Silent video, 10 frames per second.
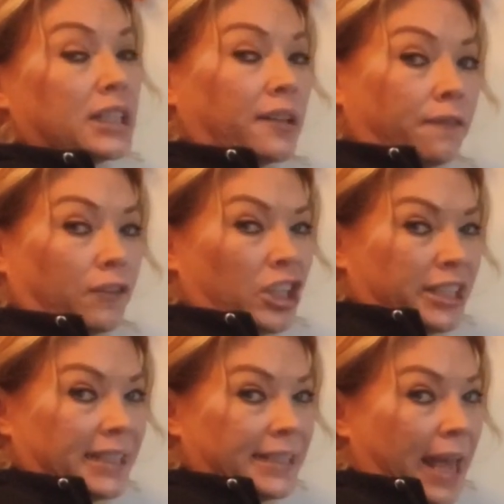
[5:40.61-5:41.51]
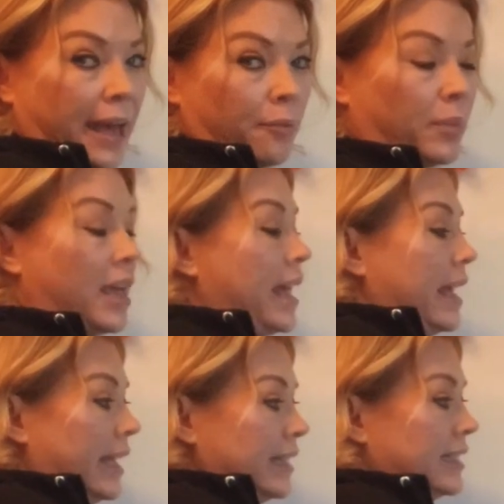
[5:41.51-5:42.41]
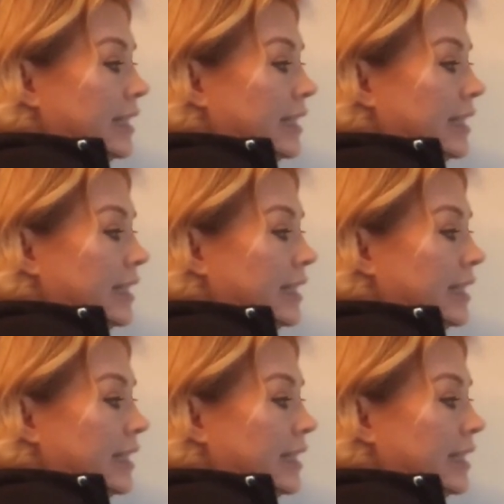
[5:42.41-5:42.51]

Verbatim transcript: the first step is to